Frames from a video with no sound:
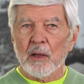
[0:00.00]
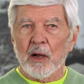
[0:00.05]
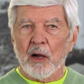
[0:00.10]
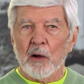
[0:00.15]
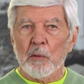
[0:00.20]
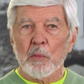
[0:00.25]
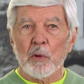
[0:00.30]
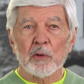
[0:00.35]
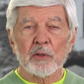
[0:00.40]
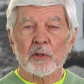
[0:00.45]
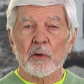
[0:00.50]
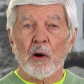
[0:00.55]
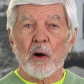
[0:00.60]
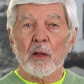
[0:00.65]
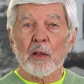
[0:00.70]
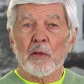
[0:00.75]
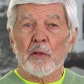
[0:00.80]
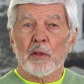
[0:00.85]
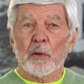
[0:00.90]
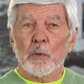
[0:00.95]
Almost
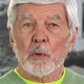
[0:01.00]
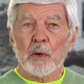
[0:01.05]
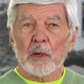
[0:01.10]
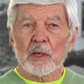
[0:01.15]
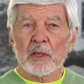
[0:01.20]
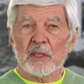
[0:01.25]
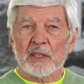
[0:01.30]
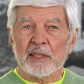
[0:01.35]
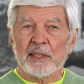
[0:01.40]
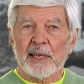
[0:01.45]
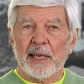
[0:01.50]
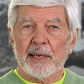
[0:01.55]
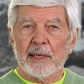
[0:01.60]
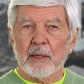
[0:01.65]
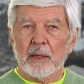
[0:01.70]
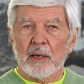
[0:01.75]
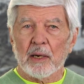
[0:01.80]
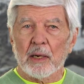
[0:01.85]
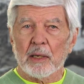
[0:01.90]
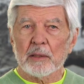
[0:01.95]
all of the workers
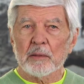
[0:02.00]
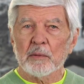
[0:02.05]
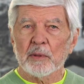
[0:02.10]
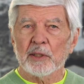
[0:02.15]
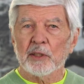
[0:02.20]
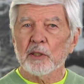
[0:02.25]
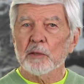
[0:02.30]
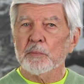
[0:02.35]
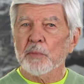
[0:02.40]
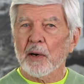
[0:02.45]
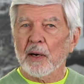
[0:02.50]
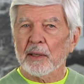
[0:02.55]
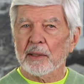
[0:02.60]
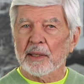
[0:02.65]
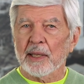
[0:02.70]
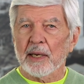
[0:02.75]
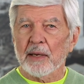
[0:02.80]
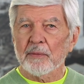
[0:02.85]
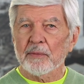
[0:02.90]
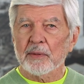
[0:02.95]
stayed on when DuPont
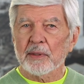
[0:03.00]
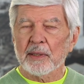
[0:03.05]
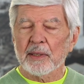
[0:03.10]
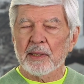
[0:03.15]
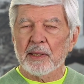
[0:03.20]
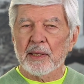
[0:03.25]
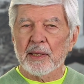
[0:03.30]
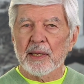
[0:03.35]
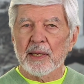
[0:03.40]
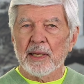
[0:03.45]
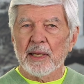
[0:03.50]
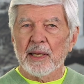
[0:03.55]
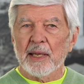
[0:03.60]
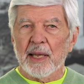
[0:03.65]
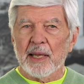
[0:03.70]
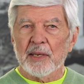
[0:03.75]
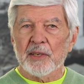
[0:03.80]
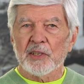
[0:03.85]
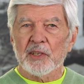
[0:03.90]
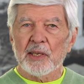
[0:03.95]
left,
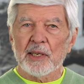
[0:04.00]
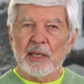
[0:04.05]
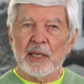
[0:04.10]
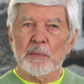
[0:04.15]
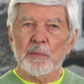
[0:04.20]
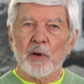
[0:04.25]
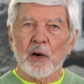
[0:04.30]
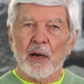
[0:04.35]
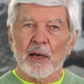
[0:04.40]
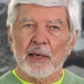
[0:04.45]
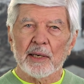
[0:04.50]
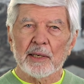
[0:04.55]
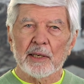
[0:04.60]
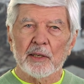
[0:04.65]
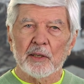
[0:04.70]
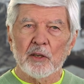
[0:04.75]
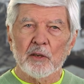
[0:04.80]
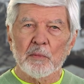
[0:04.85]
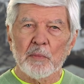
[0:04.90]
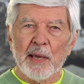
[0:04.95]
and GE brought in
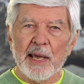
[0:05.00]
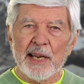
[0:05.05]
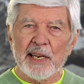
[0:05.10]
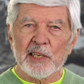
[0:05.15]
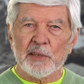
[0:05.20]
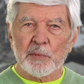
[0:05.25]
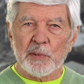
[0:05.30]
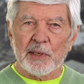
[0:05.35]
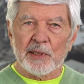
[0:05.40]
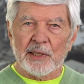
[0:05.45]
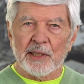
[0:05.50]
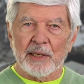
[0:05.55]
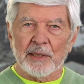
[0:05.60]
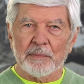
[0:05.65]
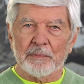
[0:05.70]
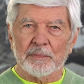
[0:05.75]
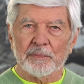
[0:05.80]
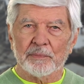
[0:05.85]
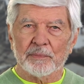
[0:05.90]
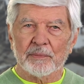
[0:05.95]
a new management
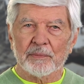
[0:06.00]
team.